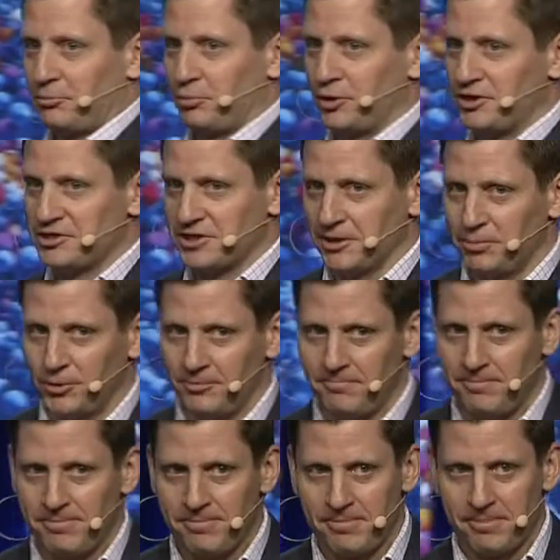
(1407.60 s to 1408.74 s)
Pretty simple,
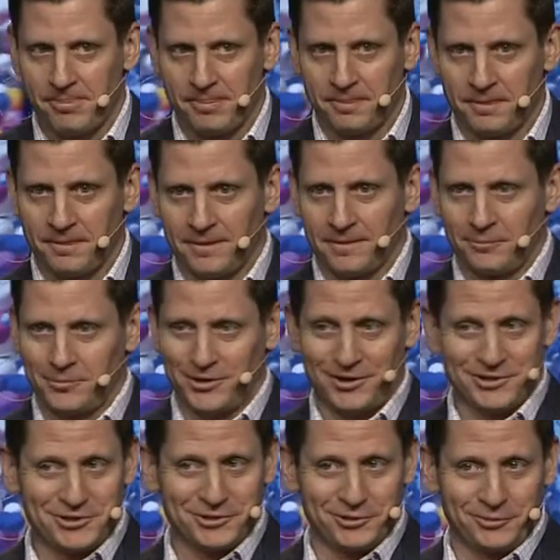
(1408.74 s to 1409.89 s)
but
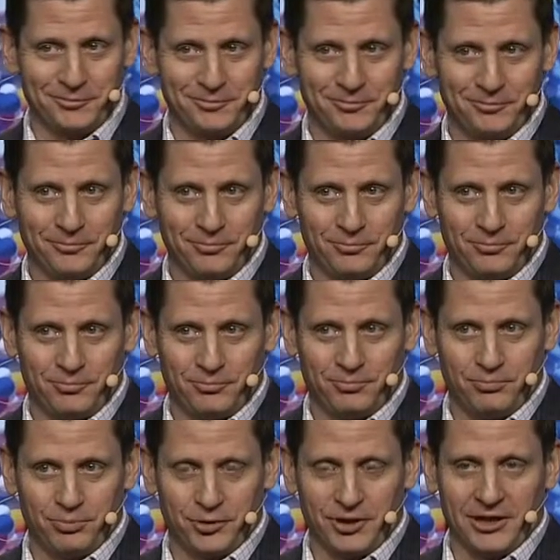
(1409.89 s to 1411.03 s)
also
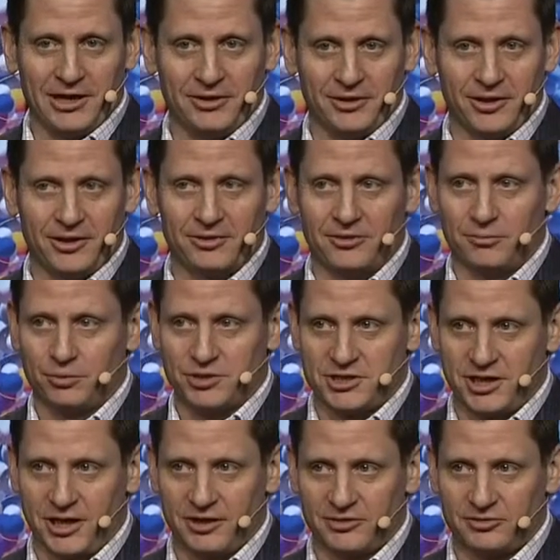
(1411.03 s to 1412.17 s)
pretty elegant and
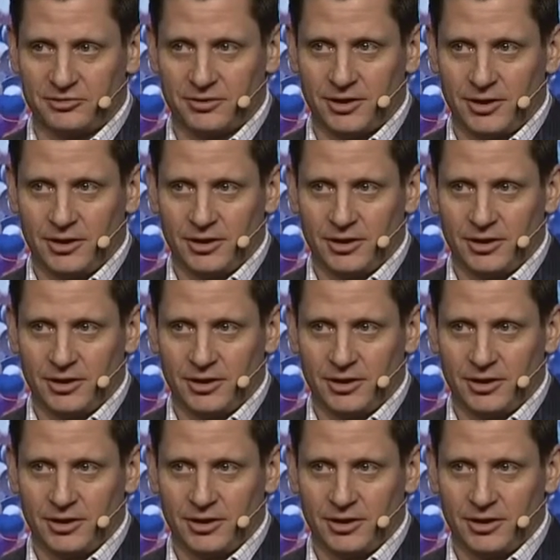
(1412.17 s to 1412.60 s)
precise.